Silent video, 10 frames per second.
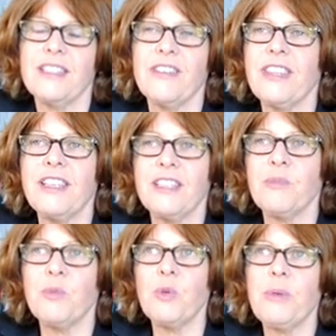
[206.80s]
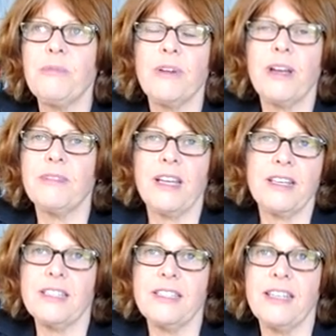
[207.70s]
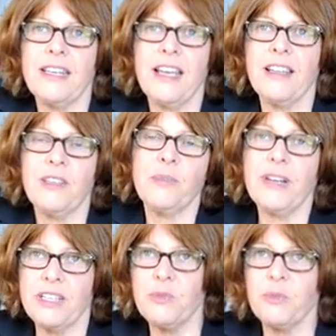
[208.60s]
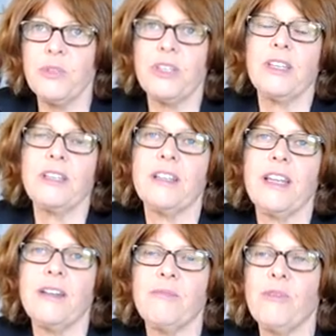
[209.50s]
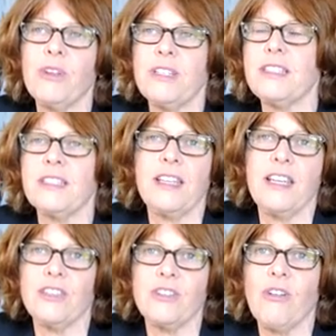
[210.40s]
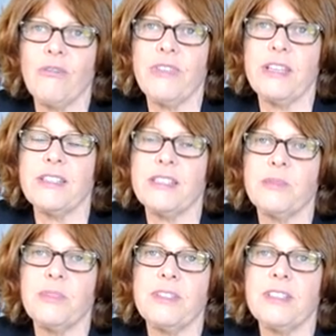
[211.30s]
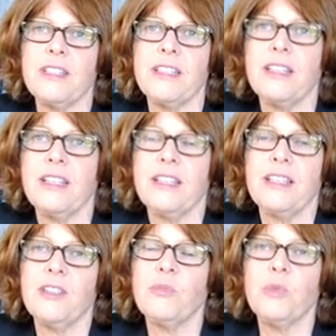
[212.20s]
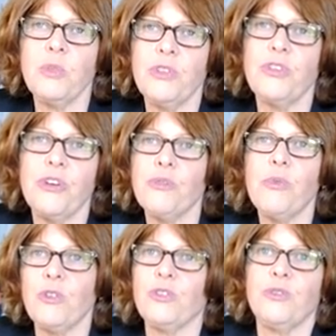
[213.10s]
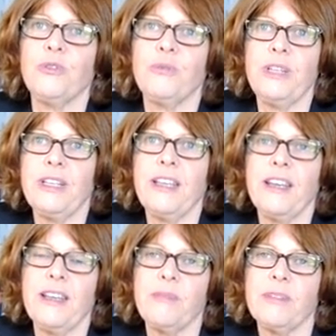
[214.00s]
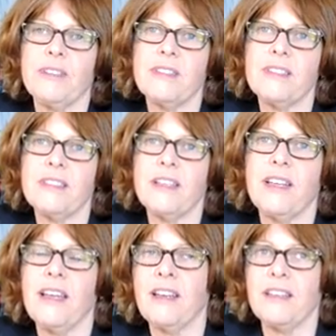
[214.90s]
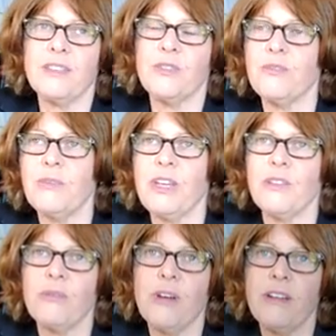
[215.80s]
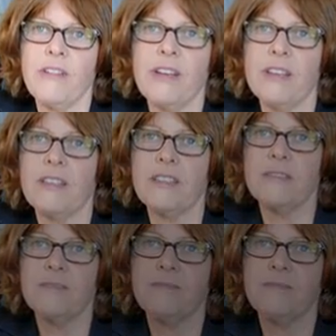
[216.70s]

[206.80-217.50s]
So I think the more people come to understand how their brains are working and what is the nature of that disability, the more you know what to do when that happens and how to sort of make your way around it.